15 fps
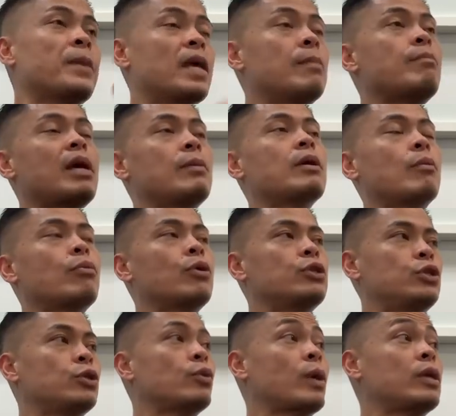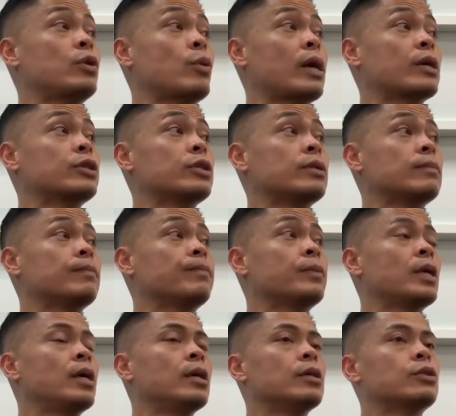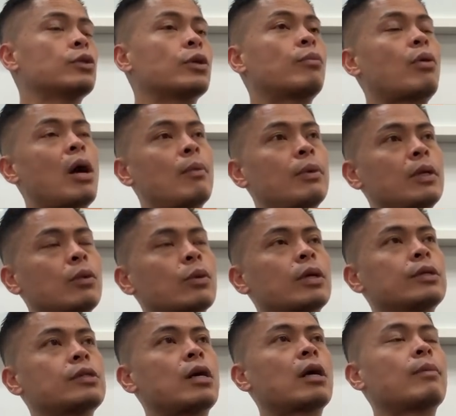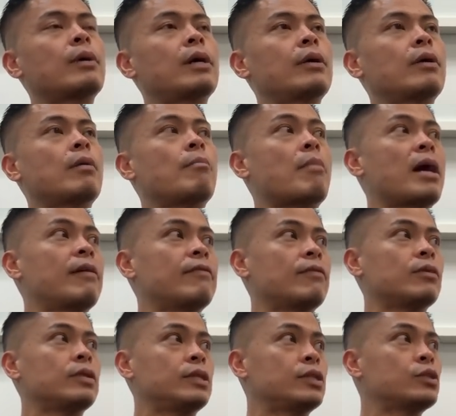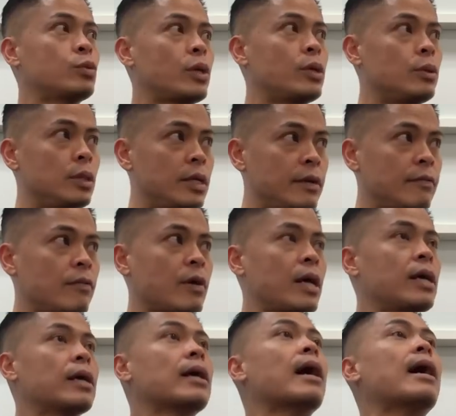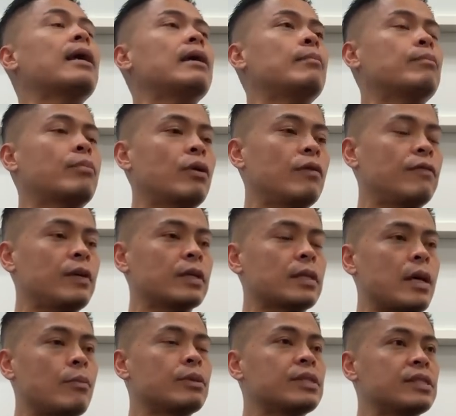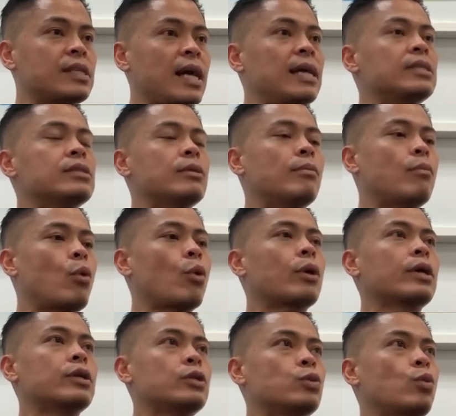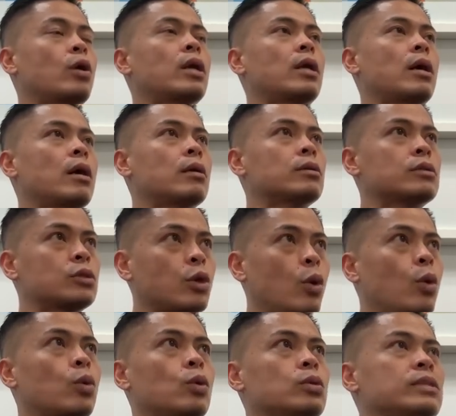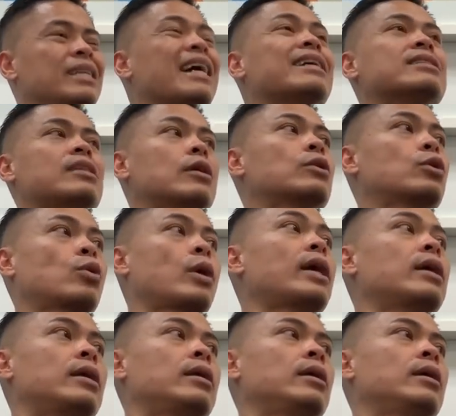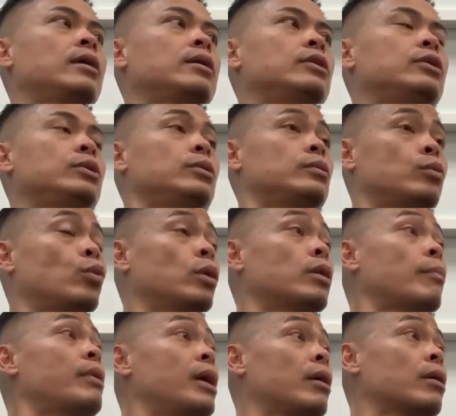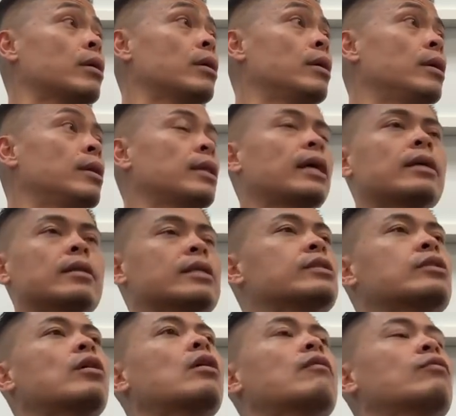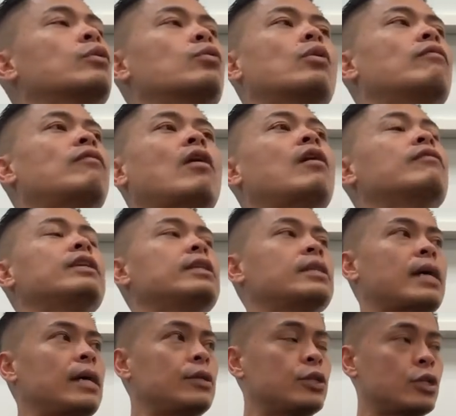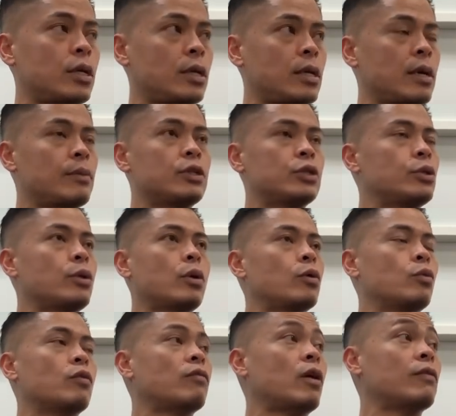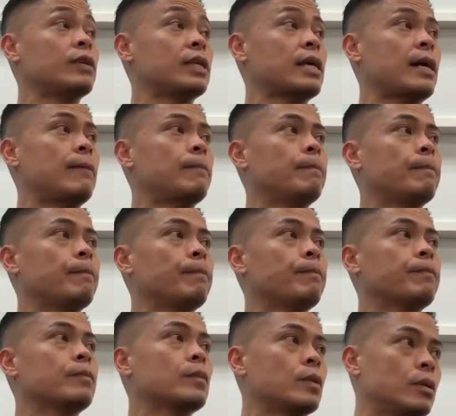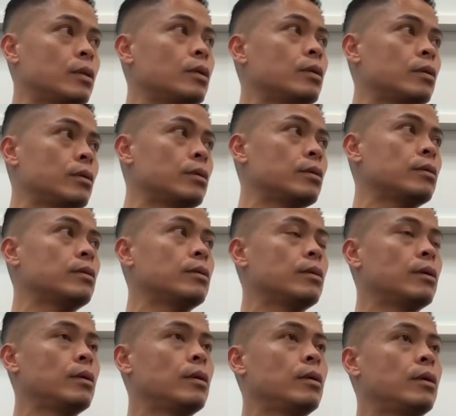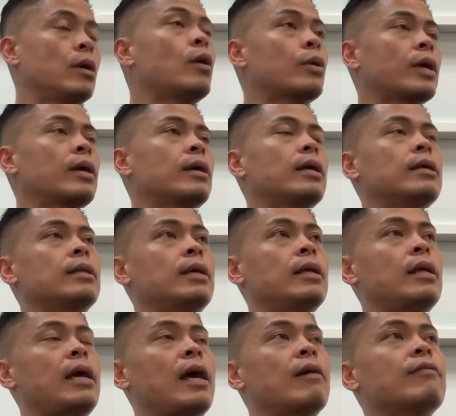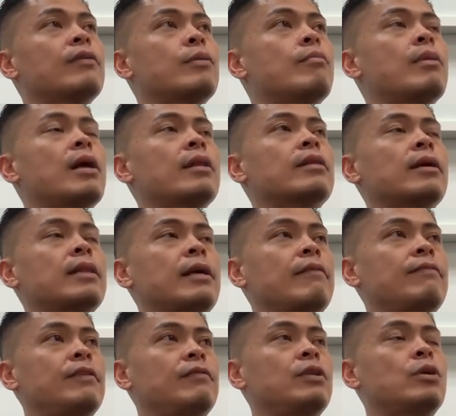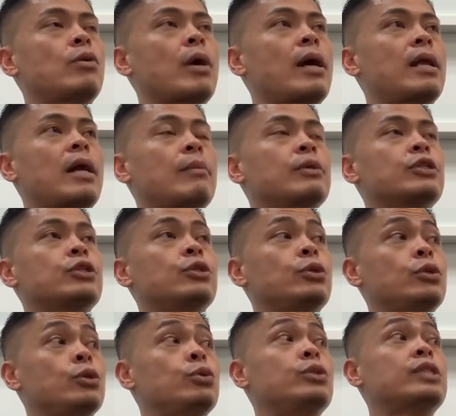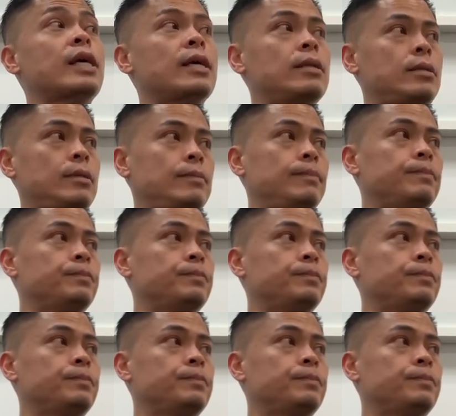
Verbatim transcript: And maybe I'll point you in the right direction. So the property that we're going to talk about here on Myford, this is where you live, right? Got it. Perfect. Now, besides the mortgage, what total debts on credit do, will appear. Like, let's start off with revolving debt, Sean. How much do you owe in revolving debt? 50 grand. Okay, and then every month on that 50 grand, how much do you send?